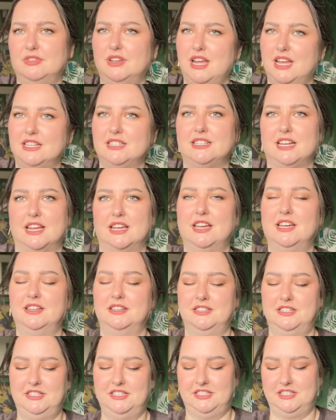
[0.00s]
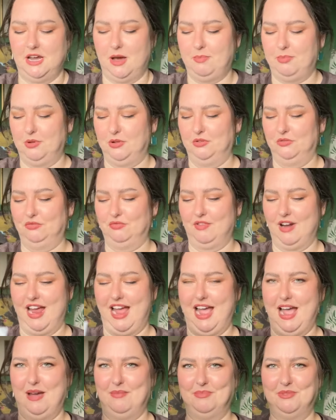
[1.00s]
it's like double
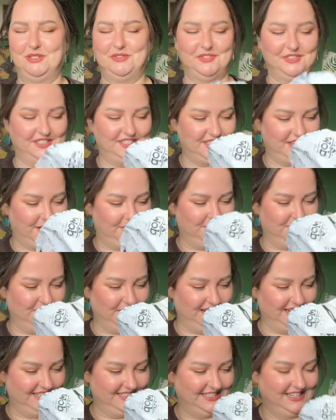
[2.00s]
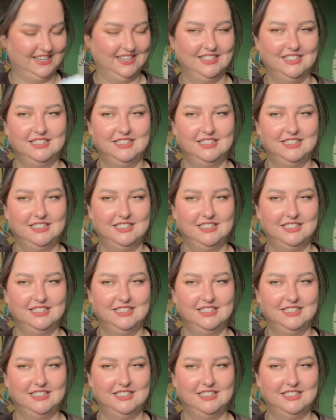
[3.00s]
wrapped for some reason.